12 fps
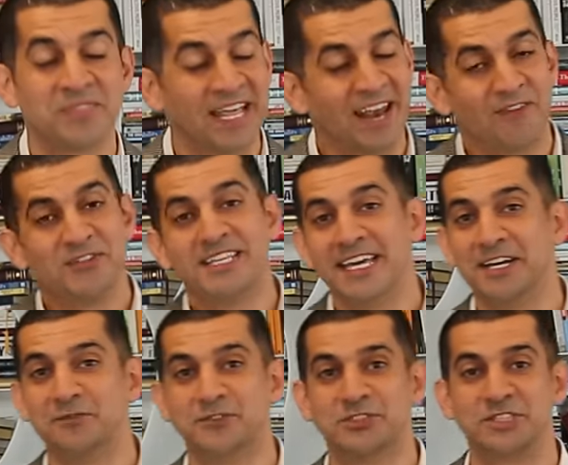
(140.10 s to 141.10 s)
they love
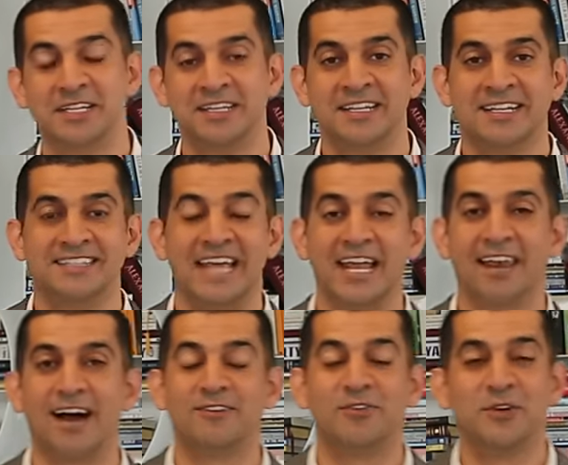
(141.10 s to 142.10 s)
gifts, they
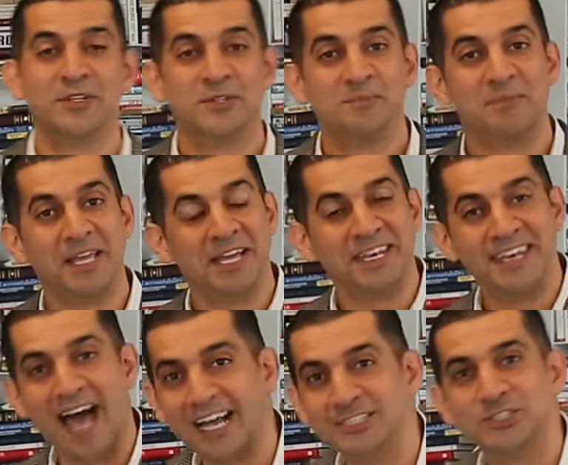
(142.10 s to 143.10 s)
love being
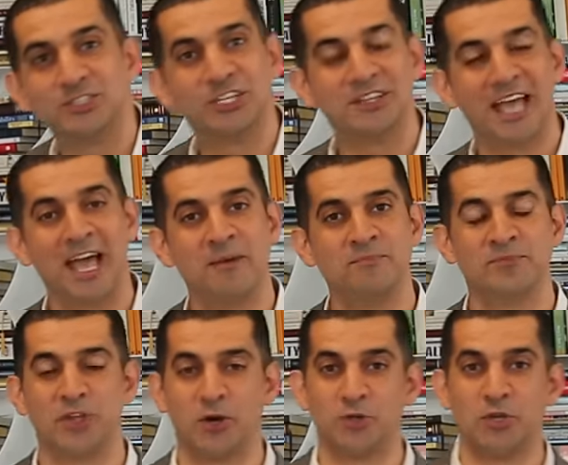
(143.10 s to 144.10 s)
nice to them.
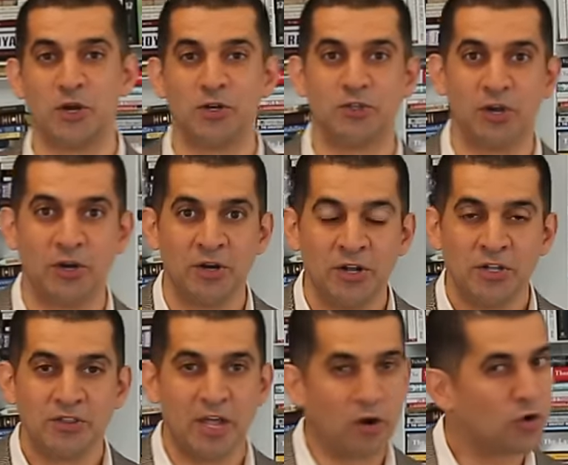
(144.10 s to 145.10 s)
They're, they're, they're,
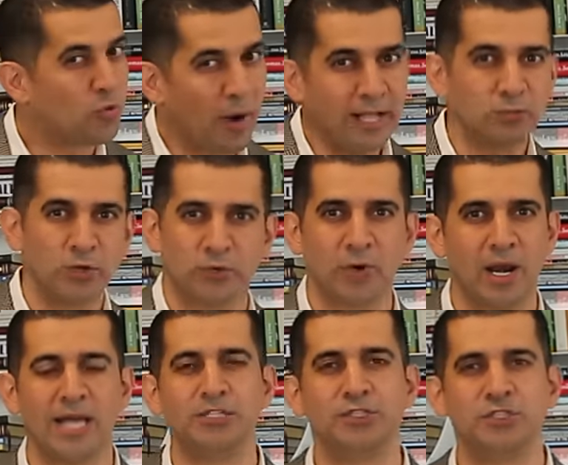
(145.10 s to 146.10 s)
they're great with
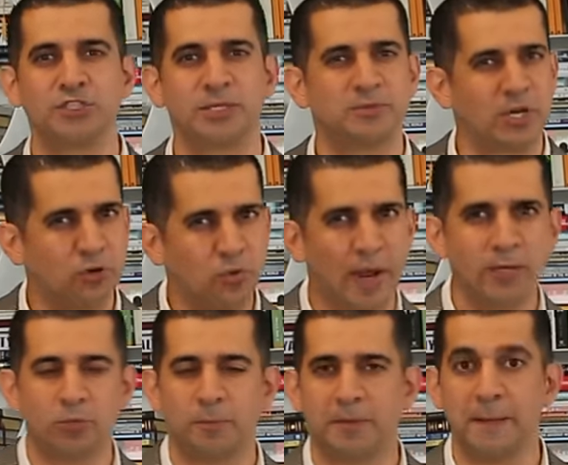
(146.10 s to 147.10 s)
relationships, they're
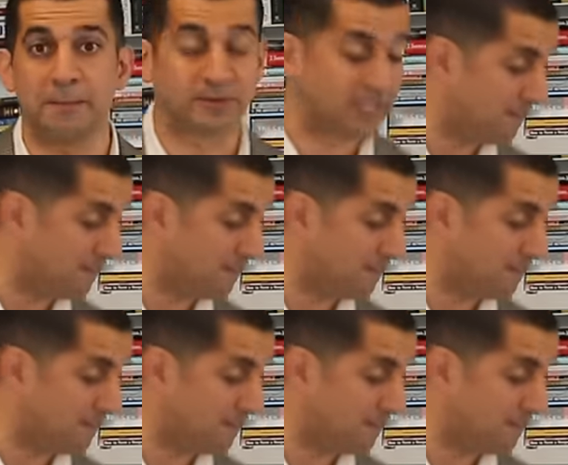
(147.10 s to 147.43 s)
great with people.